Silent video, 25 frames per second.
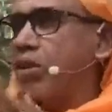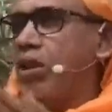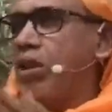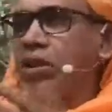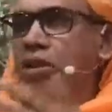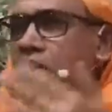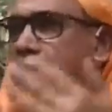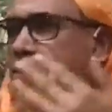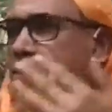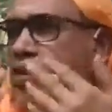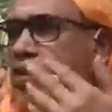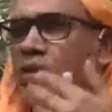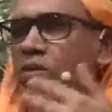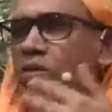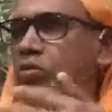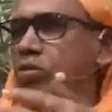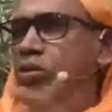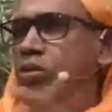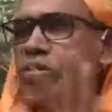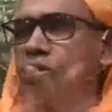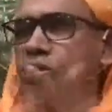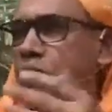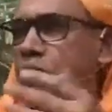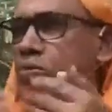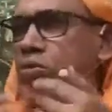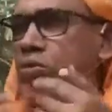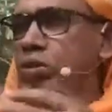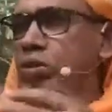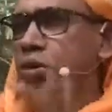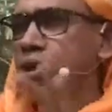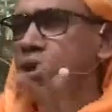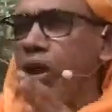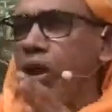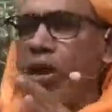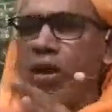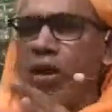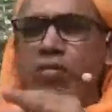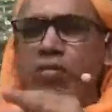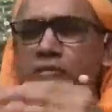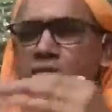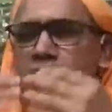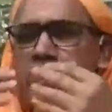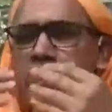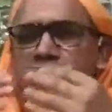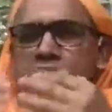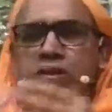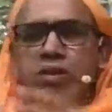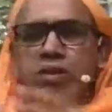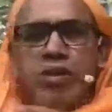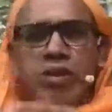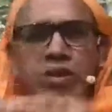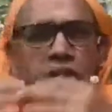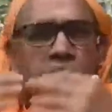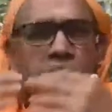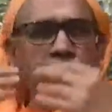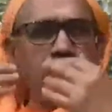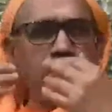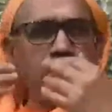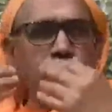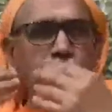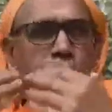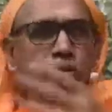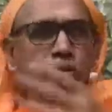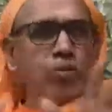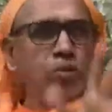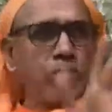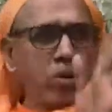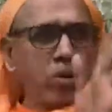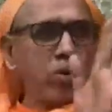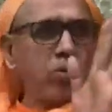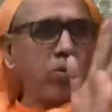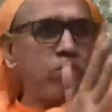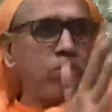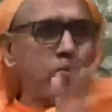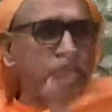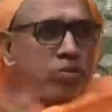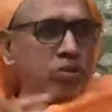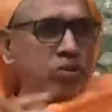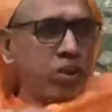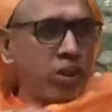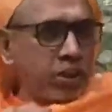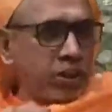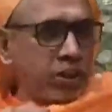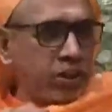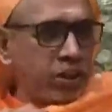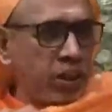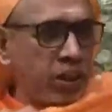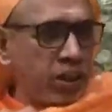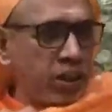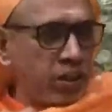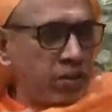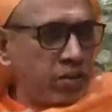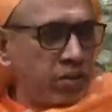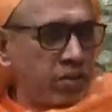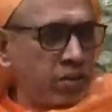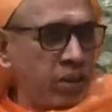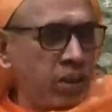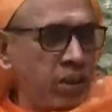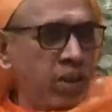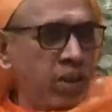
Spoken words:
That is how the story. Every single story goes like that.